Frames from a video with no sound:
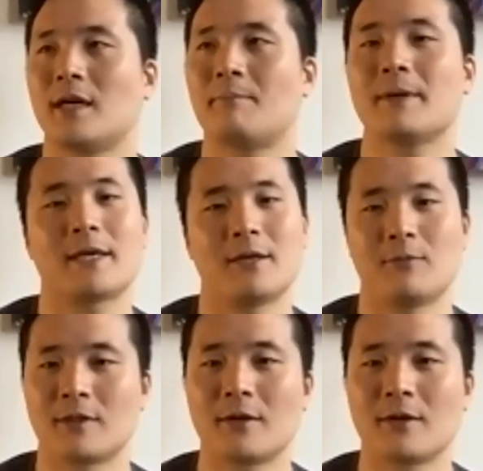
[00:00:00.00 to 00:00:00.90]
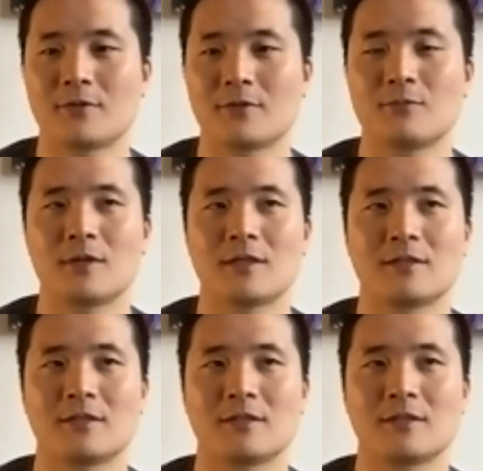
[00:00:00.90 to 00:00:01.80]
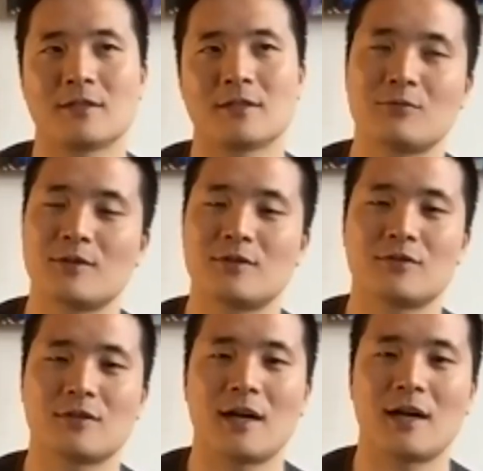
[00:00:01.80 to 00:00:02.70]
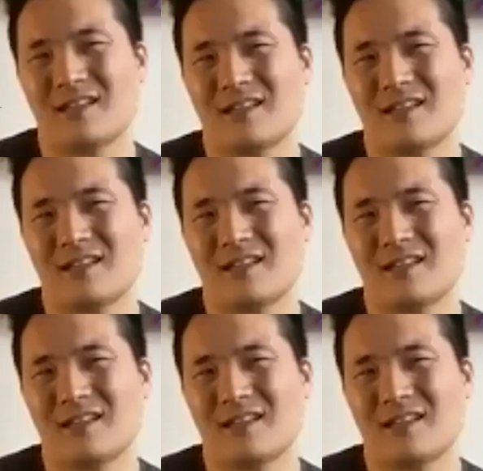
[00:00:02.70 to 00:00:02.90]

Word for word: picky with those, because a lot of that is waste your time.